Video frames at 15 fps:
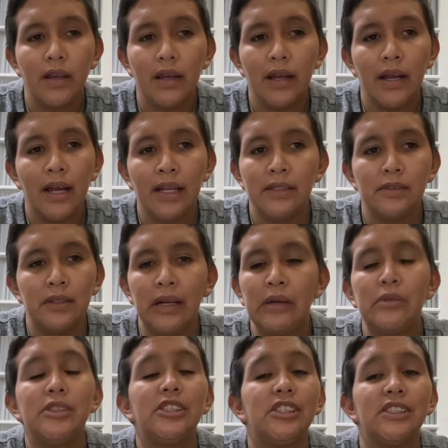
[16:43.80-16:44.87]

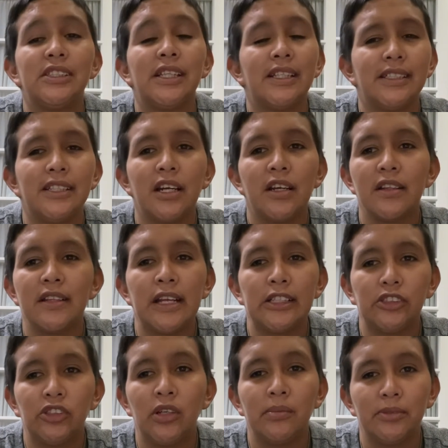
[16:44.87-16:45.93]
was just getting tired of that
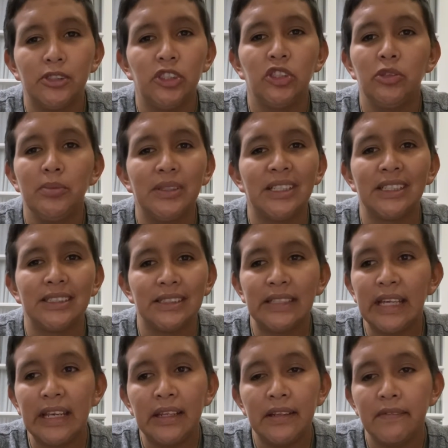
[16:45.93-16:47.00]
job too, because
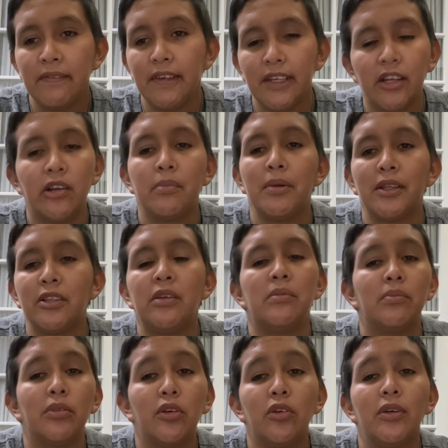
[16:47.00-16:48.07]
they didn't even care about their
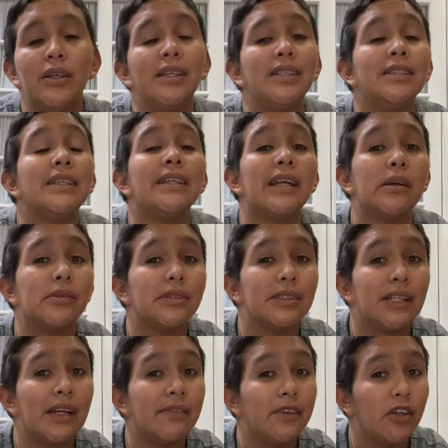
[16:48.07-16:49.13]
employees, and I was
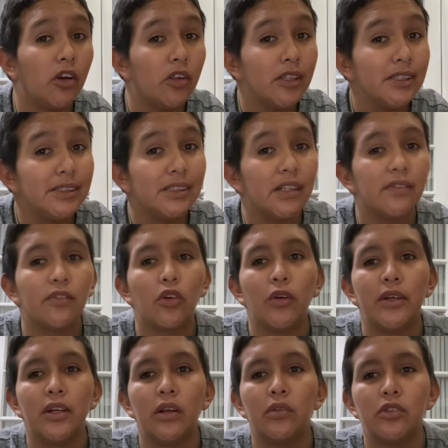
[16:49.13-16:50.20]
having all this stuff going
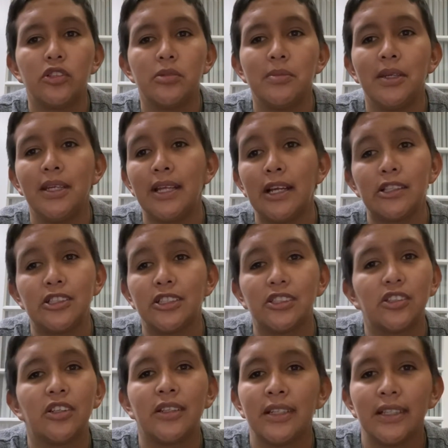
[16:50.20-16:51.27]
on to me, and I just
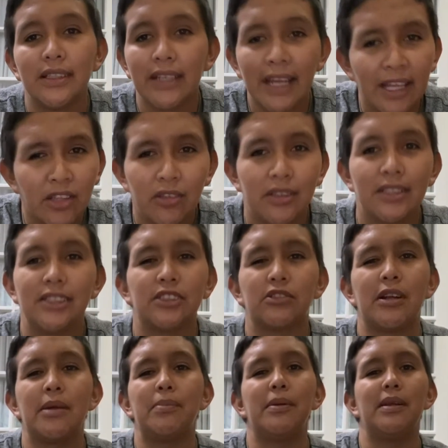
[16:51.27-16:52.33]
couldn't handle this
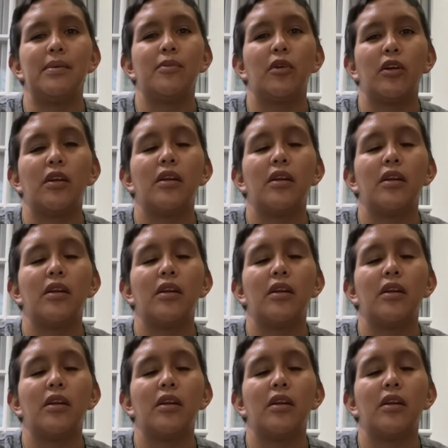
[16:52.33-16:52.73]
crap anymore.